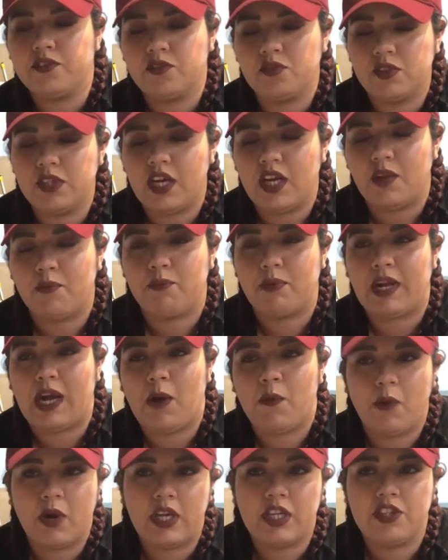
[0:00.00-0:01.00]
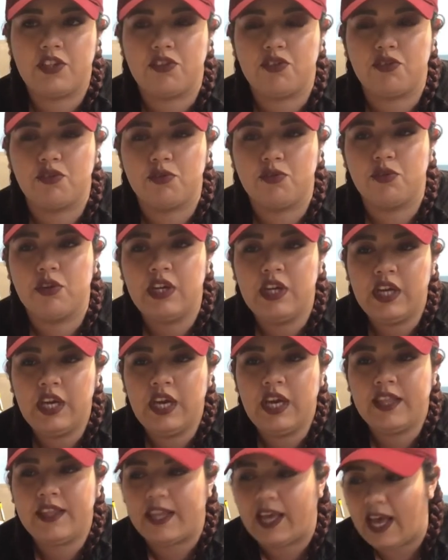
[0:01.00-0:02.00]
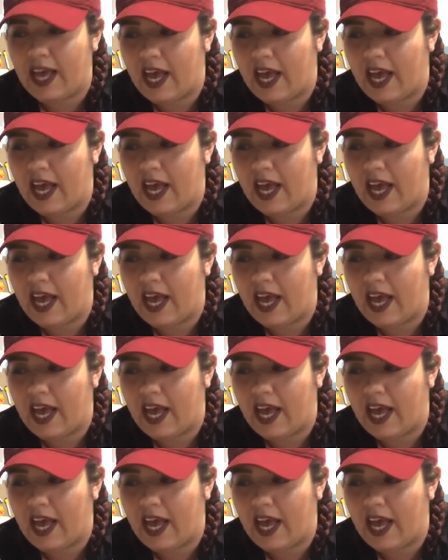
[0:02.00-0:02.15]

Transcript: and uh, what am I talking about here